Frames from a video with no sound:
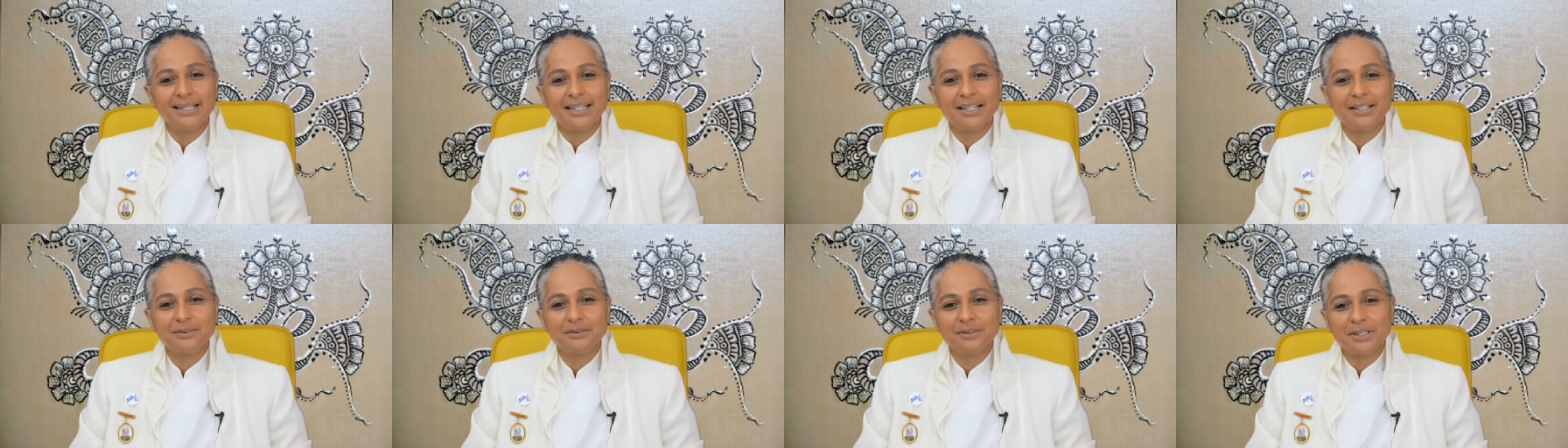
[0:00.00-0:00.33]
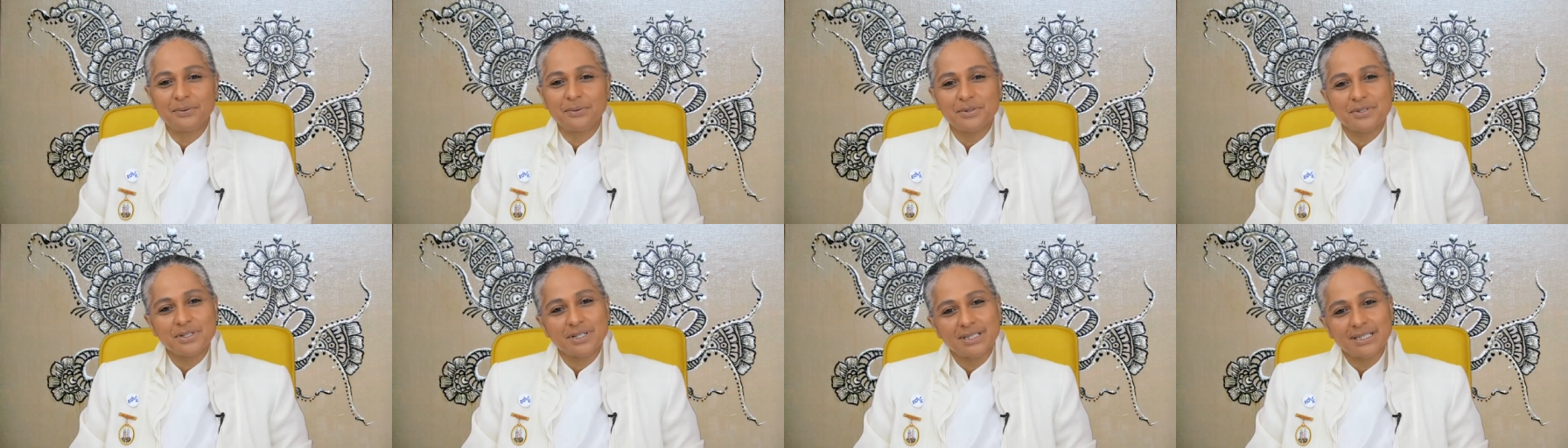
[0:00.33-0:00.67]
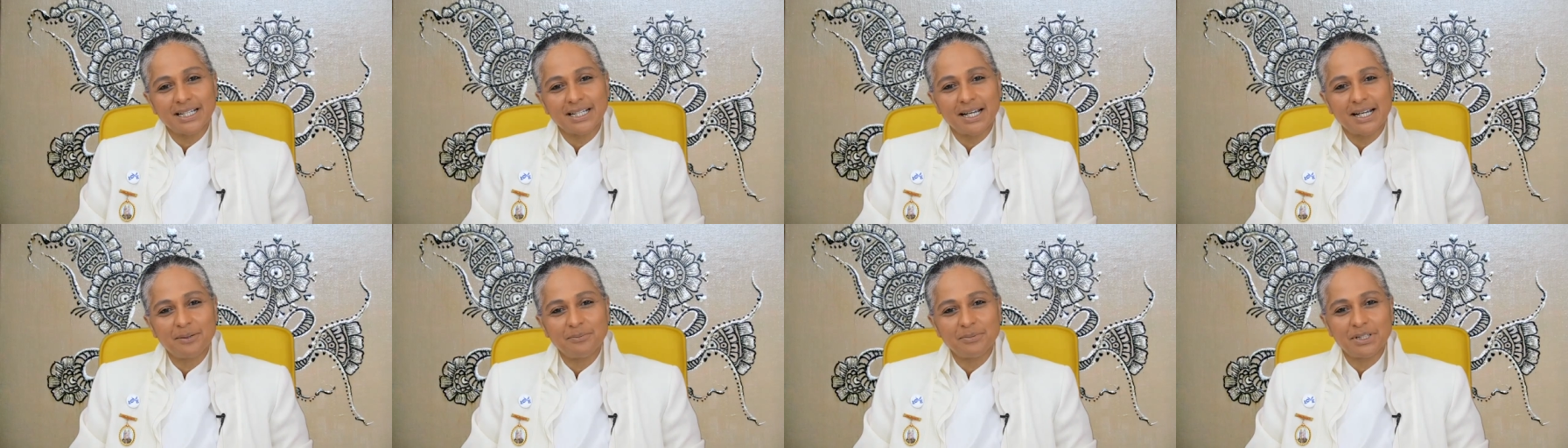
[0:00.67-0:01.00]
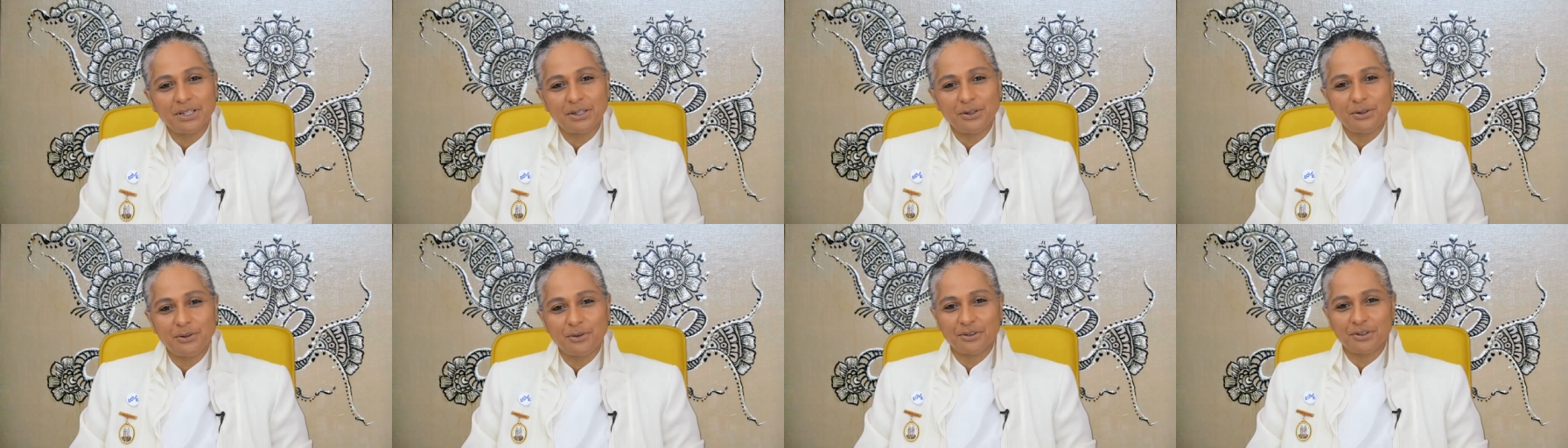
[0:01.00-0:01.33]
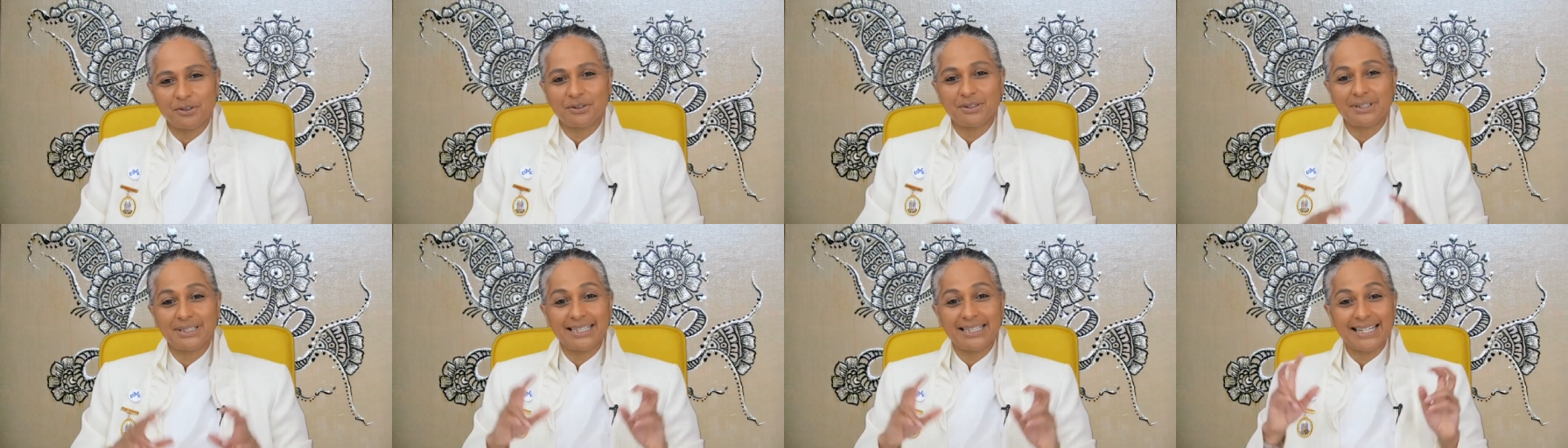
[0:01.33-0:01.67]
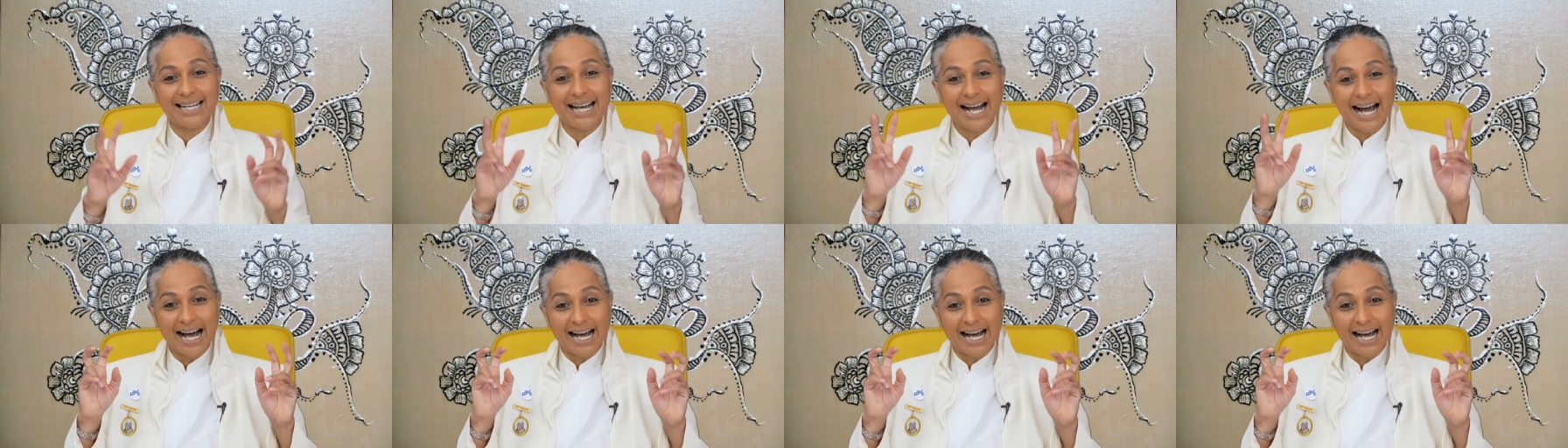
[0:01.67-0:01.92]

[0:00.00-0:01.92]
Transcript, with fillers: You know, there was a time that you thought the